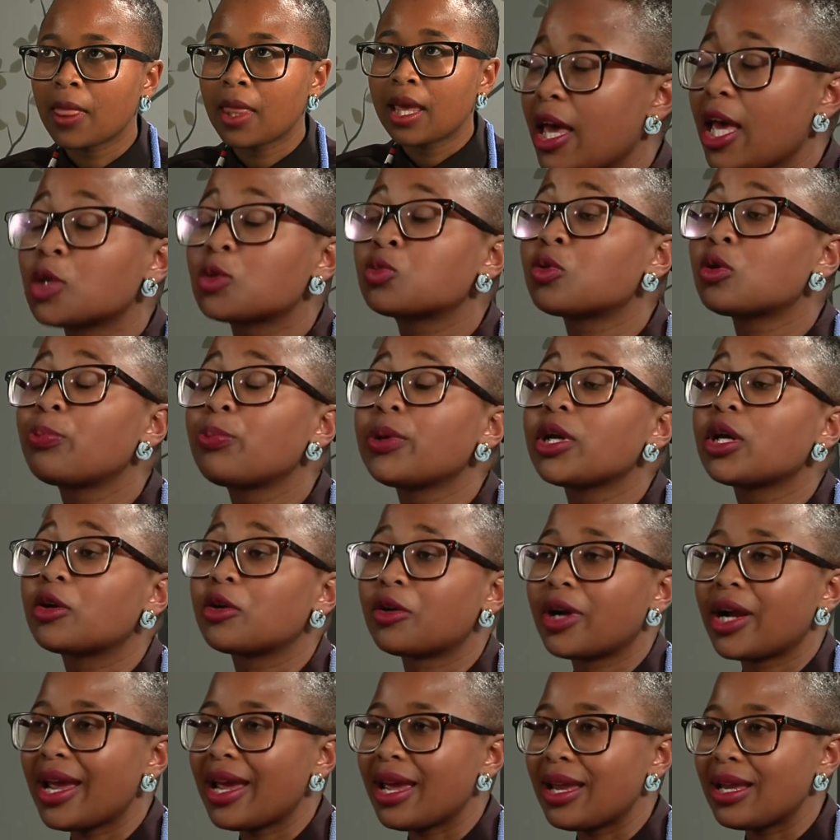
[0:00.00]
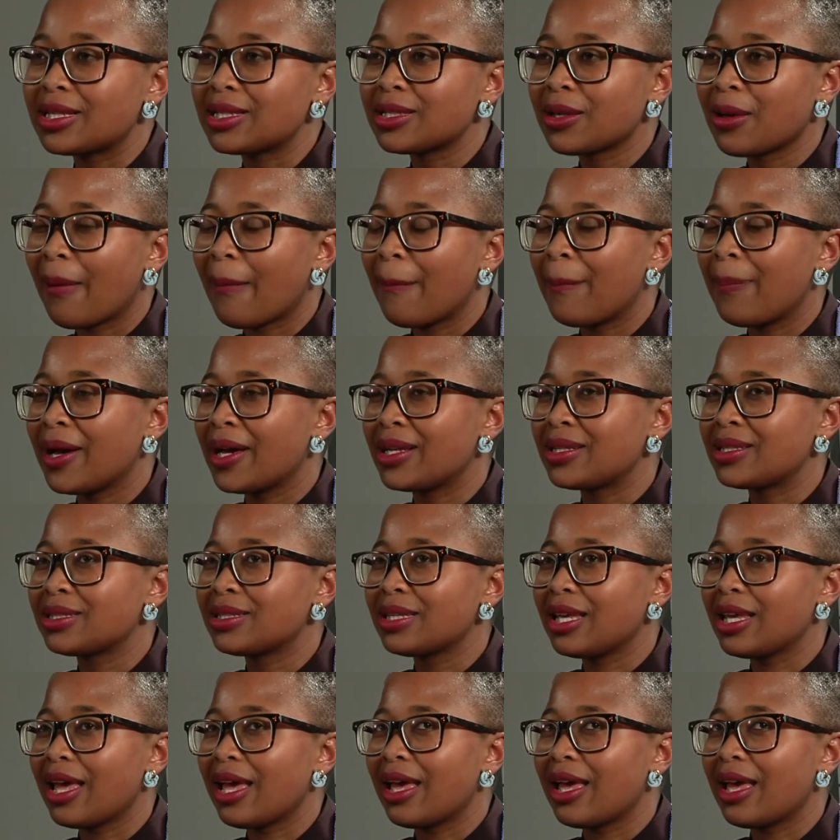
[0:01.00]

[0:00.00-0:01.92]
It would be great, but